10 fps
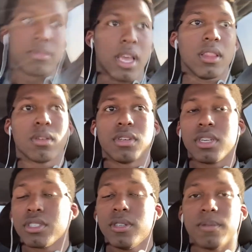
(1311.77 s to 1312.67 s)
it looked
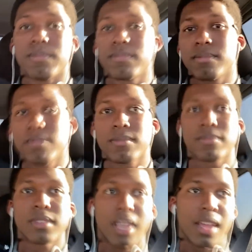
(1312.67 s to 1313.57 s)
good as new.
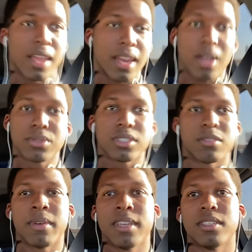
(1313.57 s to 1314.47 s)
And I was just
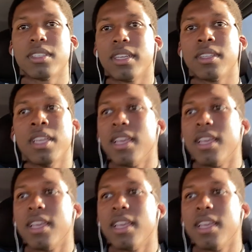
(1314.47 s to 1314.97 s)
amazed. Like,